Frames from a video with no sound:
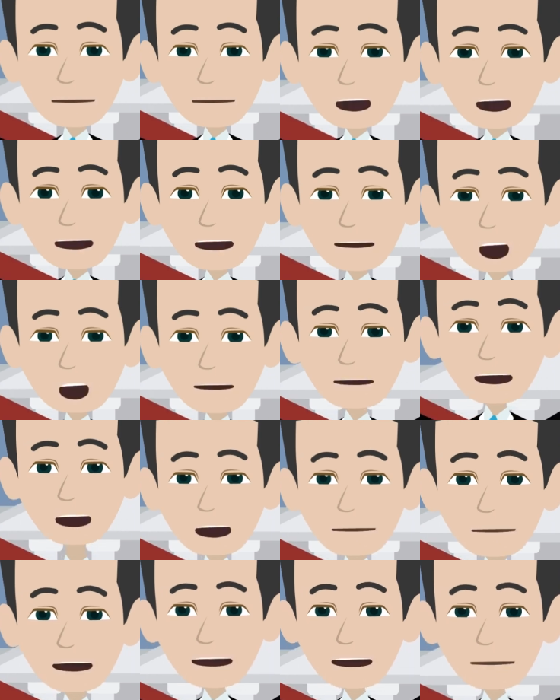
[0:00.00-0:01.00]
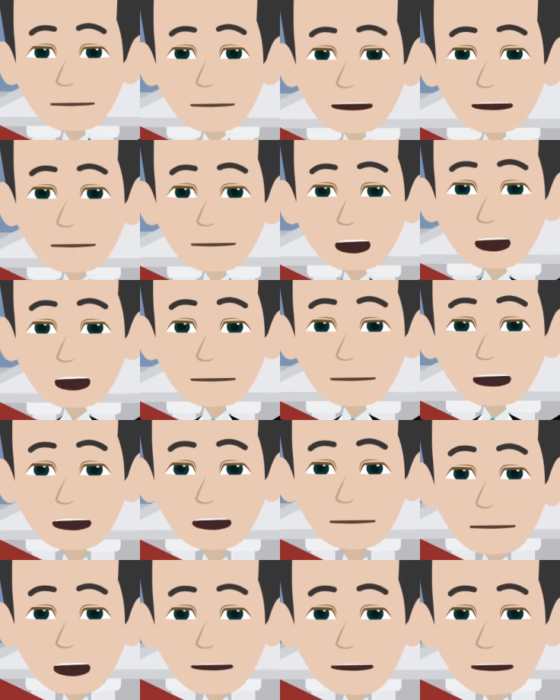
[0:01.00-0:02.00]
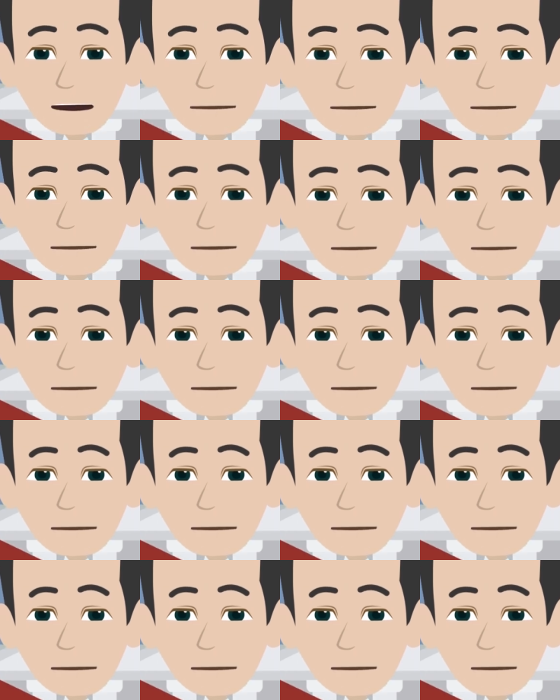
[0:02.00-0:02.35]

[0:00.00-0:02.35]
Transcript: changes don't reach the shore instantly.